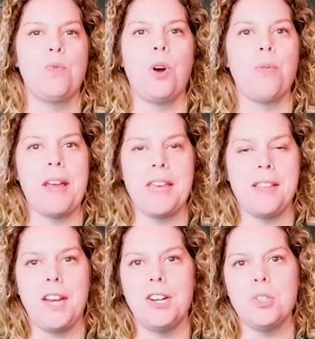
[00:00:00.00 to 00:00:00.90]
for
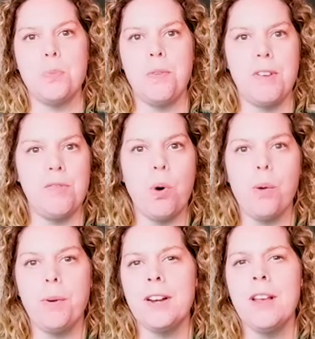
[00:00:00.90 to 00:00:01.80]
regulators moving
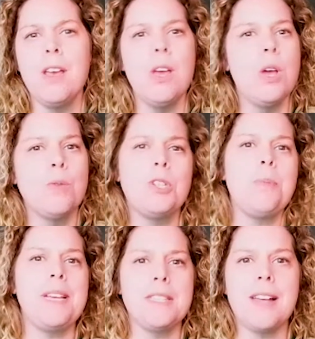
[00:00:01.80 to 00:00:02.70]
forward, which
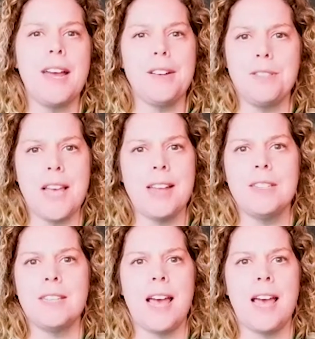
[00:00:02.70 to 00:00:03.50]
makes a lot of sense.